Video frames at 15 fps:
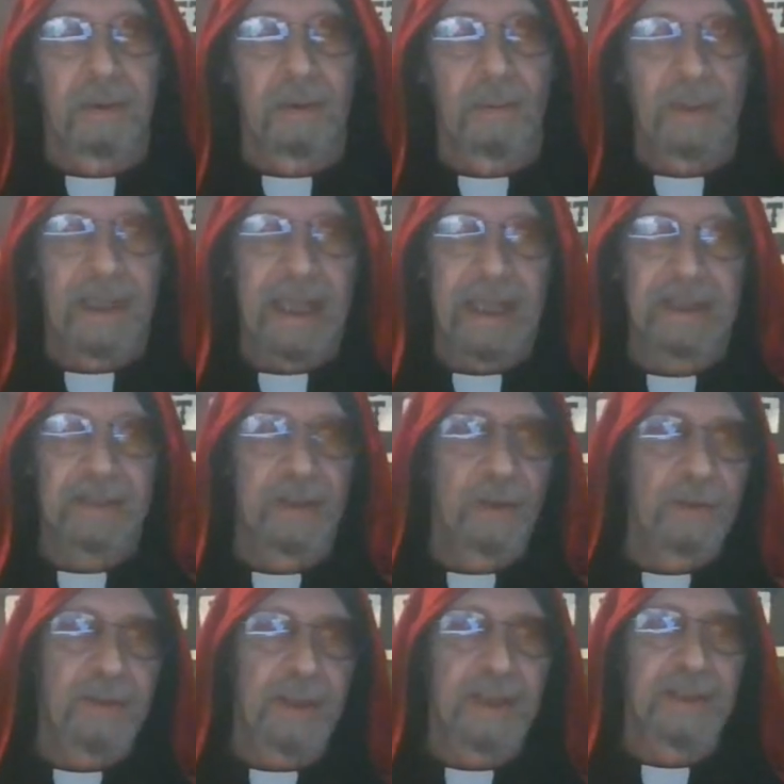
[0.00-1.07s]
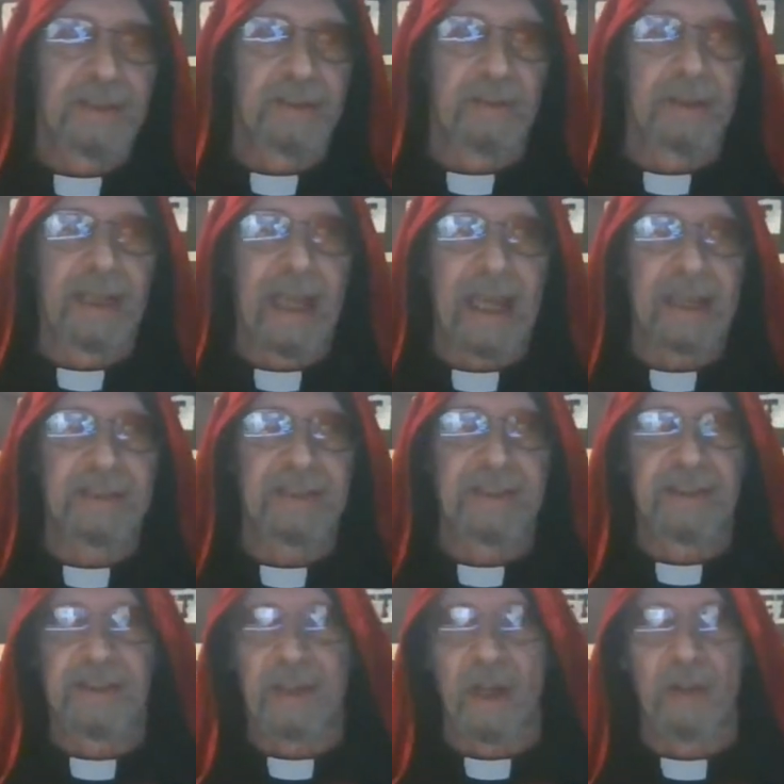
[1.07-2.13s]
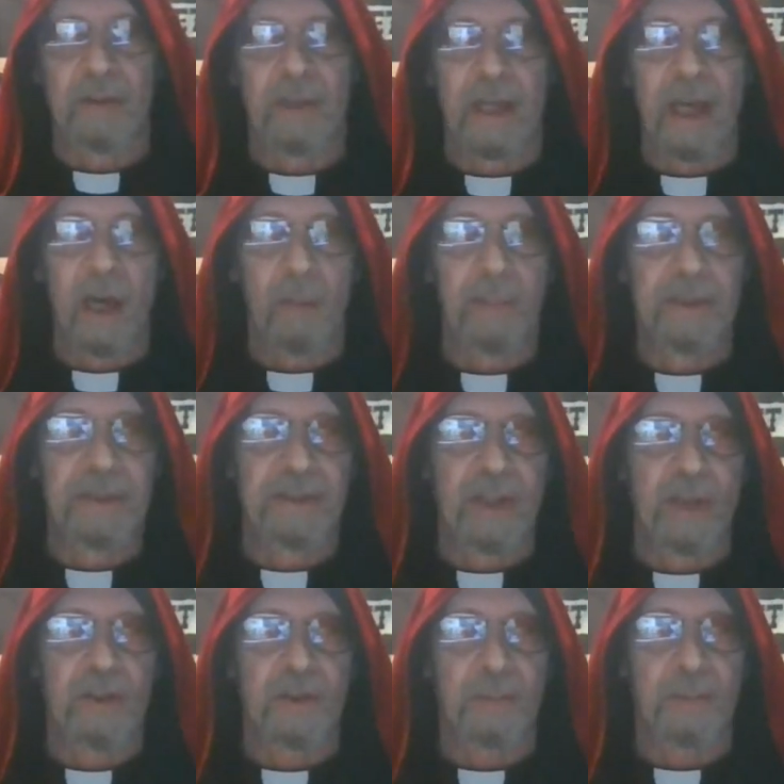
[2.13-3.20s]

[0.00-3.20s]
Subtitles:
We can't do things to enhance each other, to help each other's